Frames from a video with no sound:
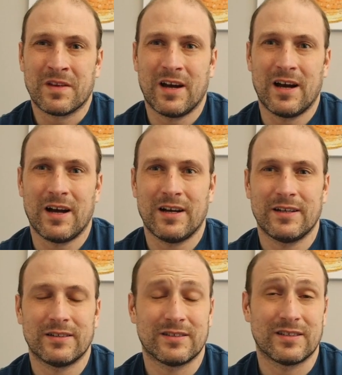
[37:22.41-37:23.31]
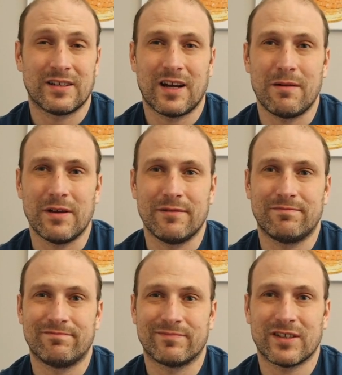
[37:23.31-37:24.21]
I
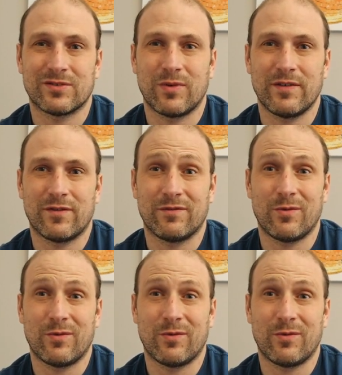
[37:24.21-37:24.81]
mean, just wait.